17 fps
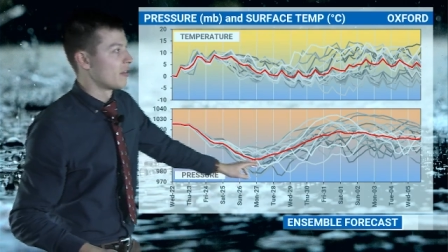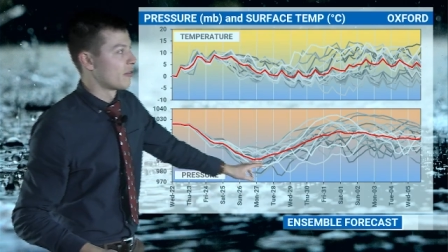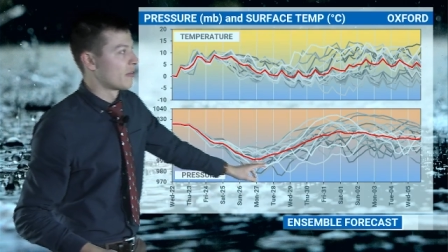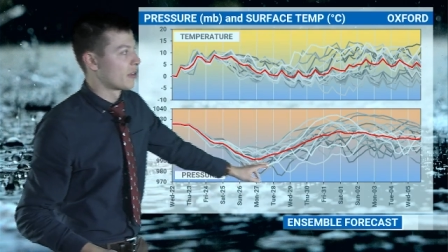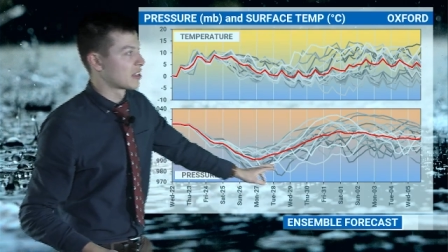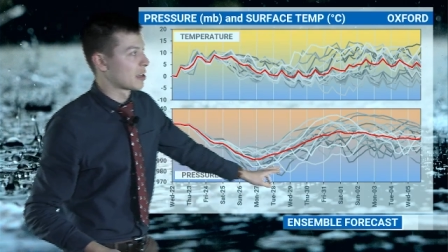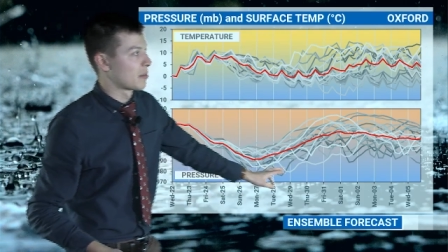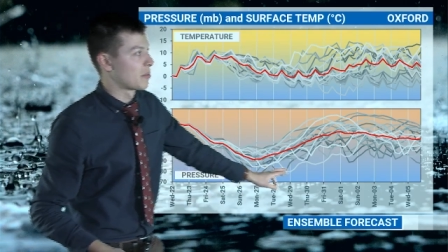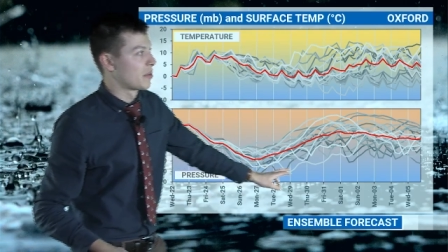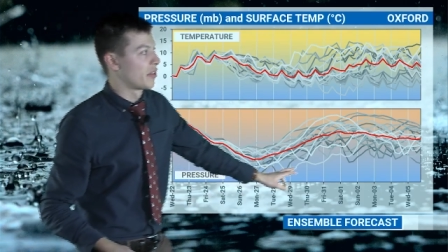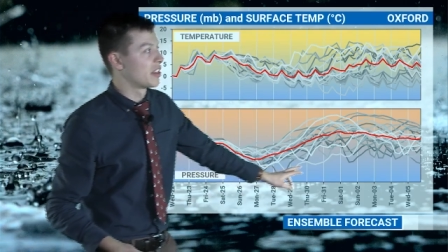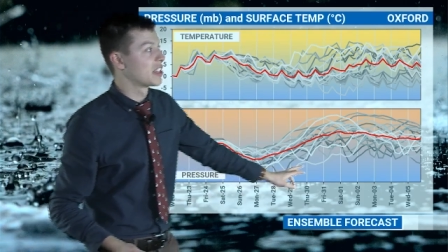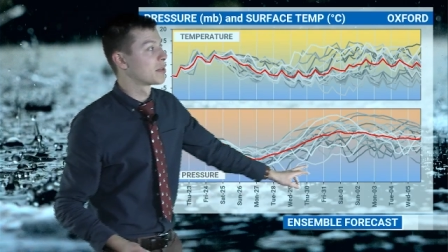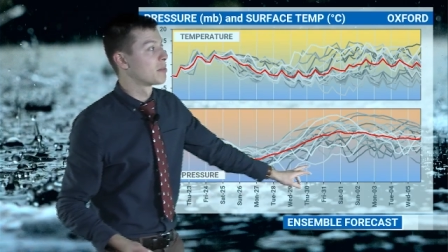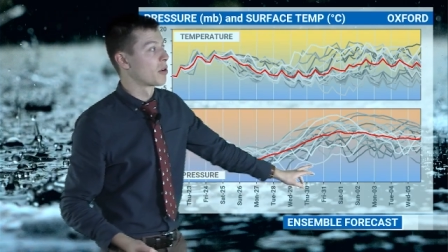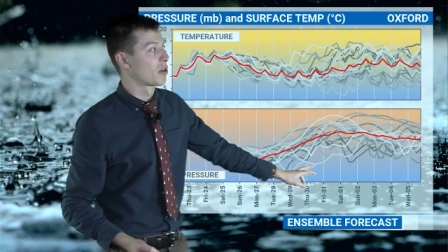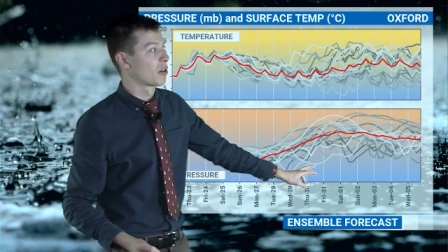For example,
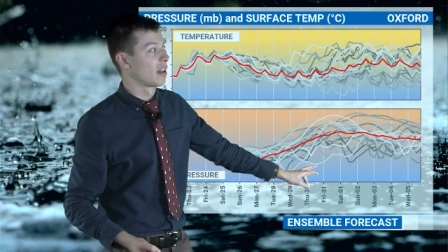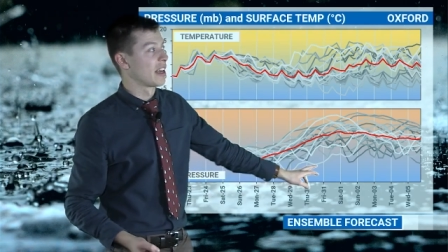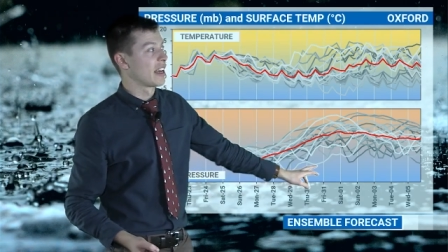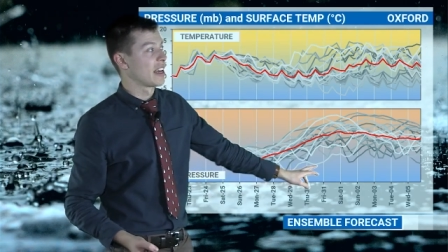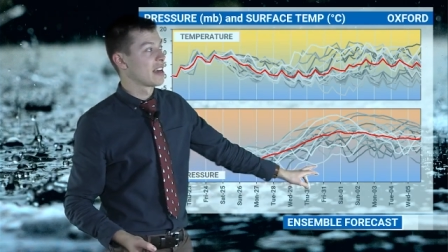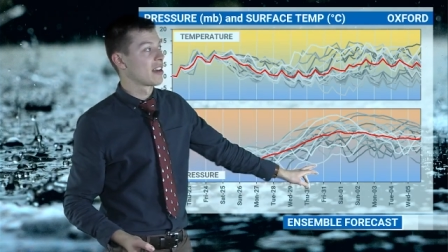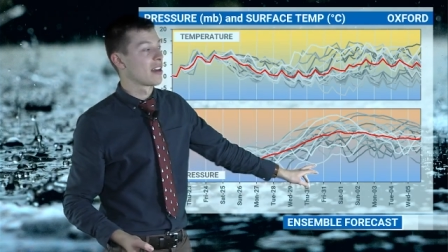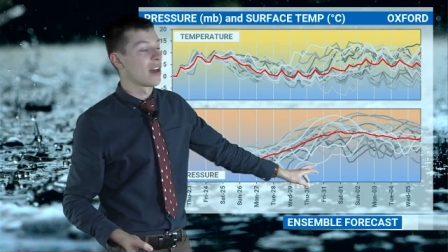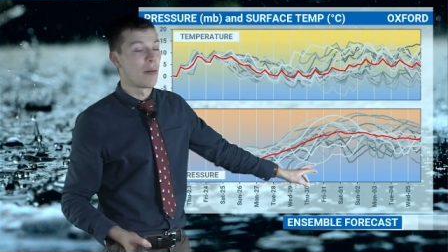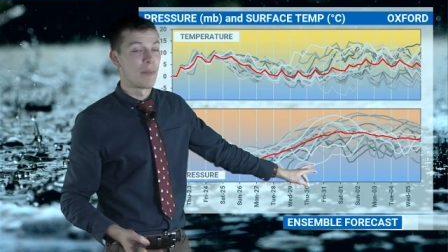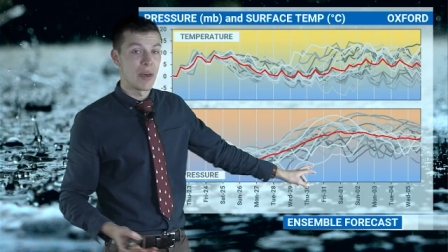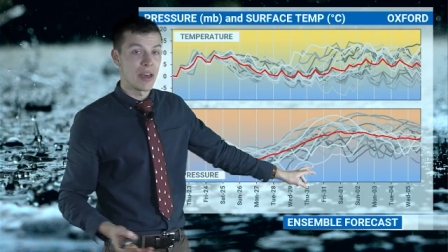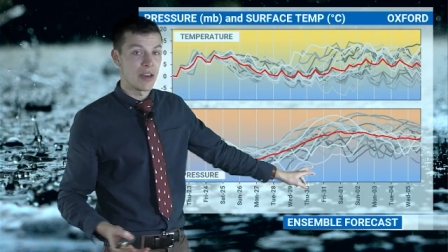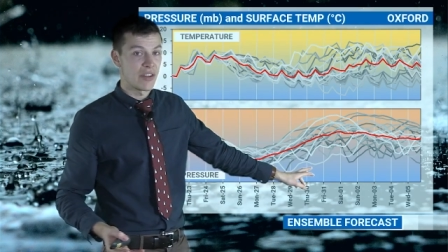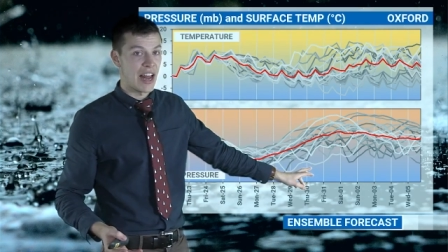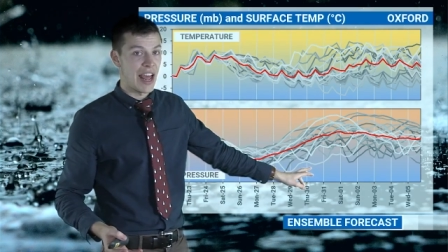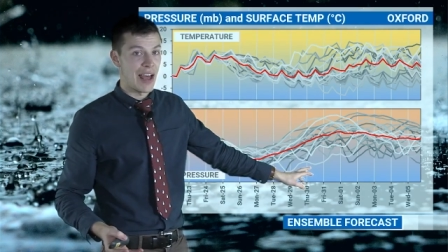this model here, a
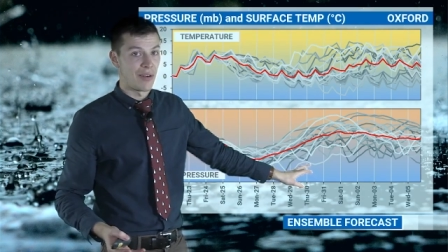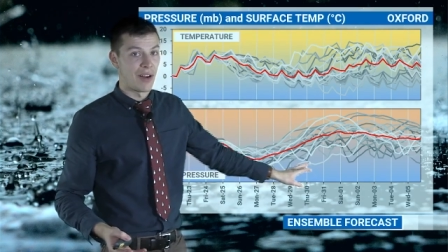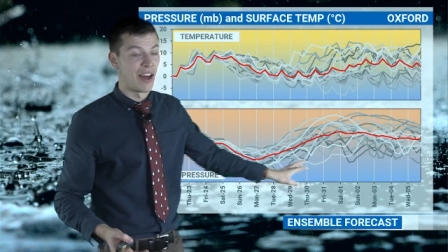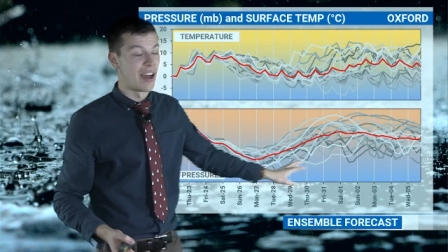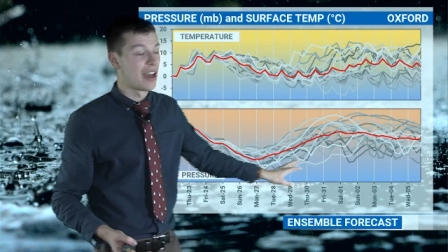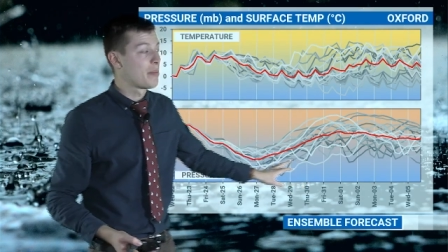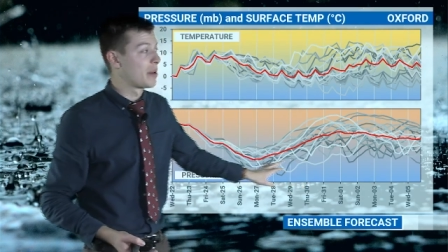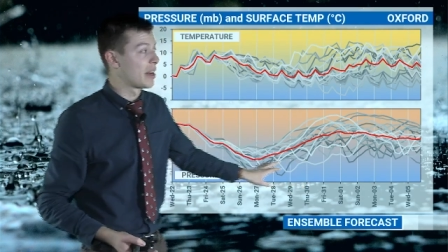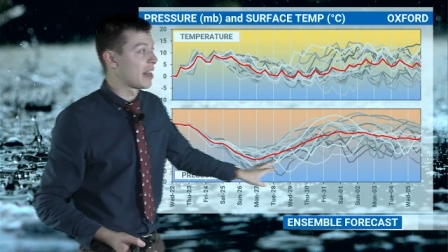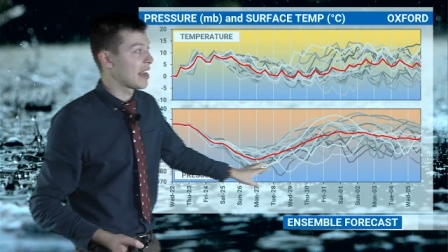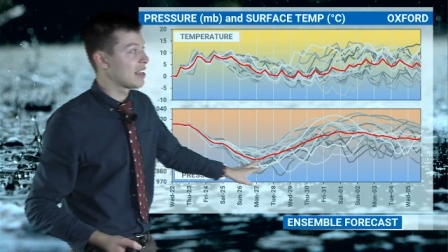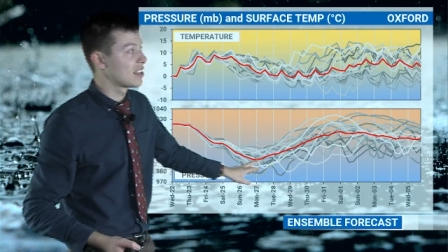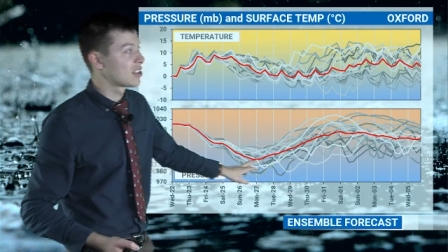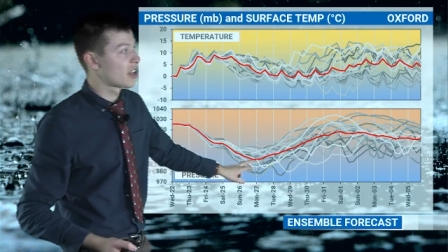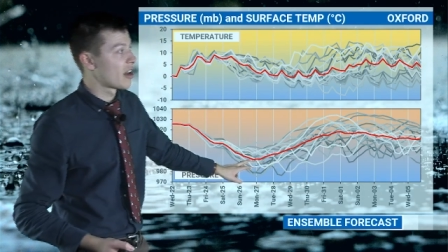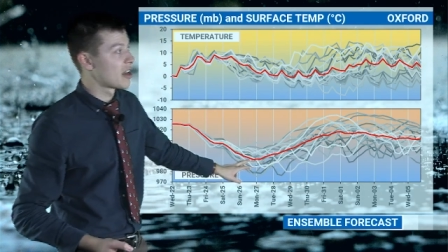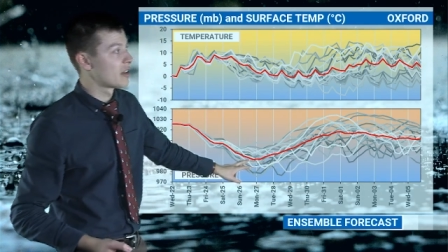bit of an outlier, but it
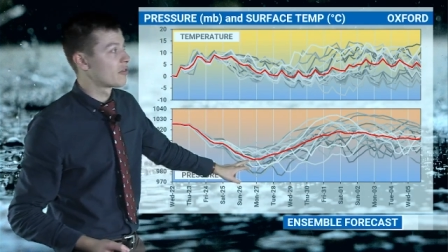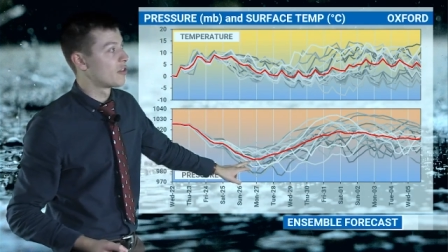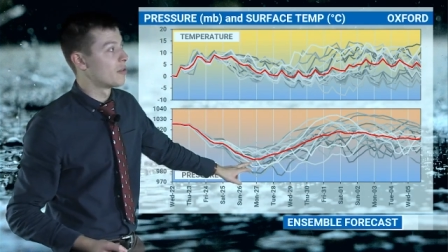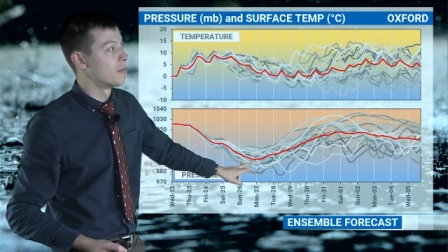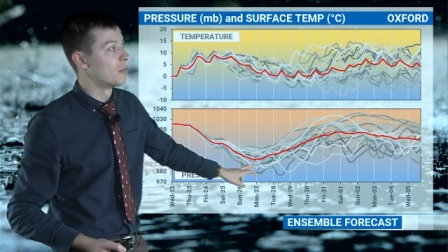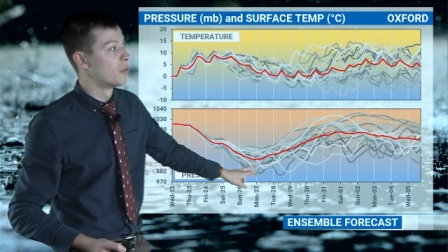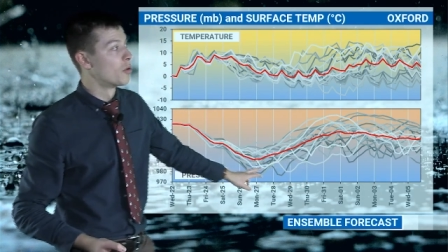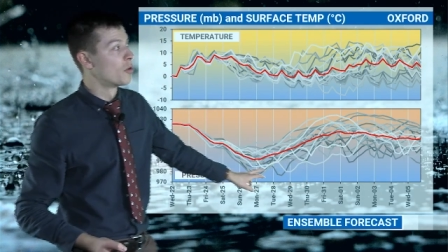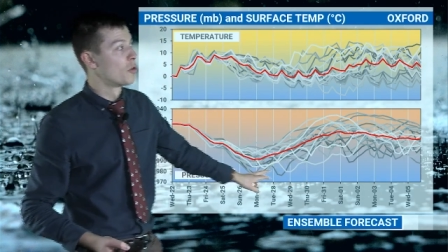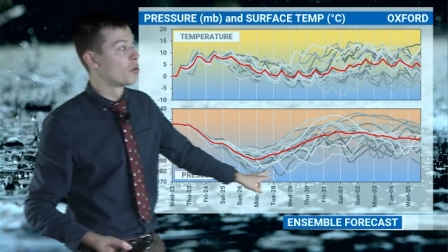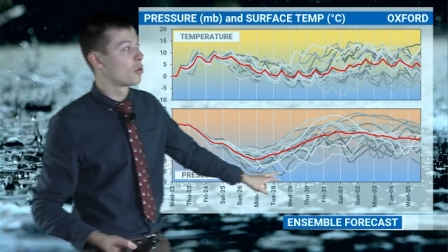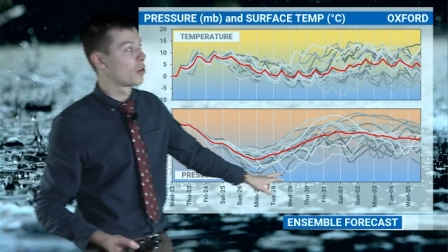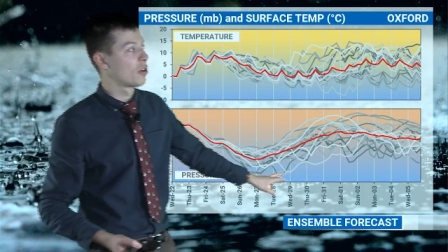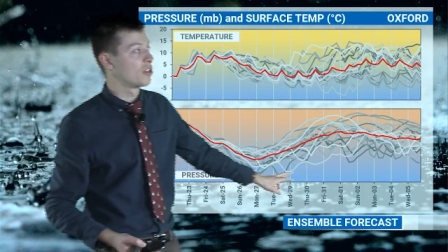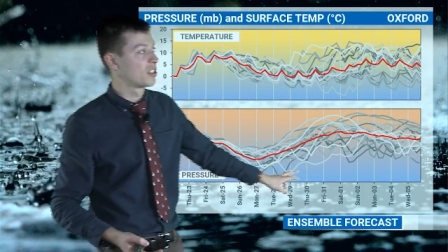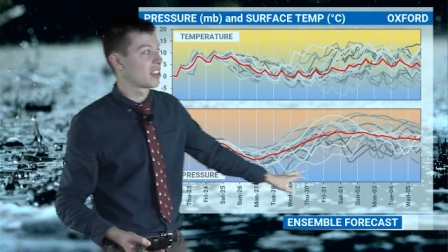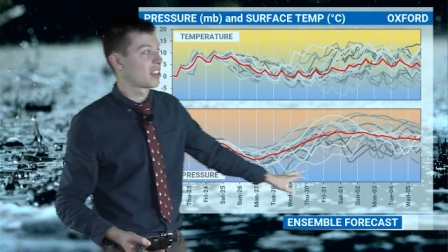is going for
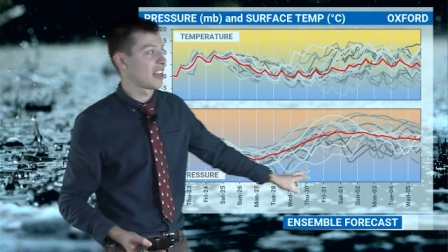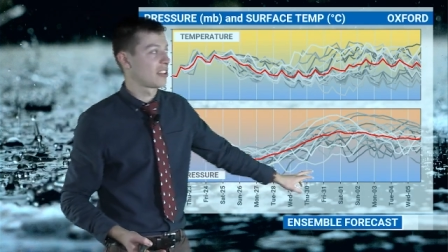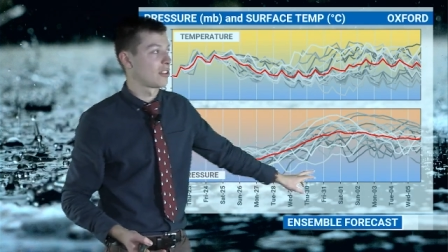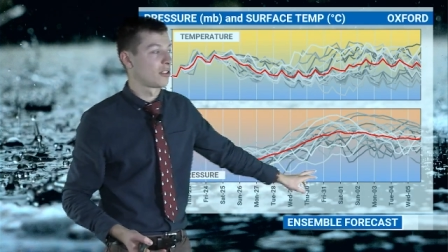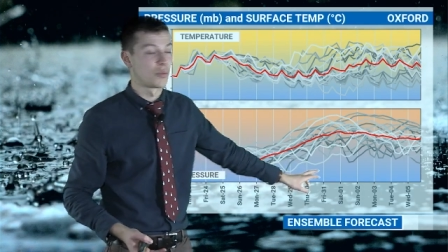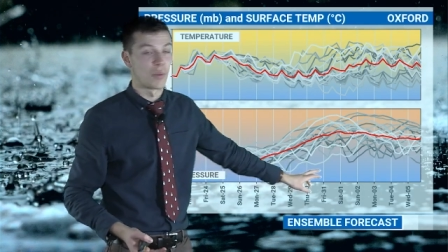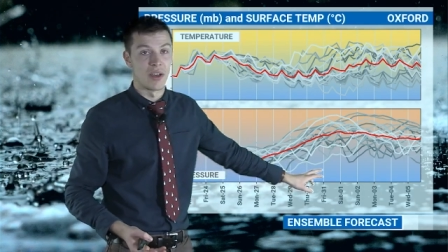more unsettled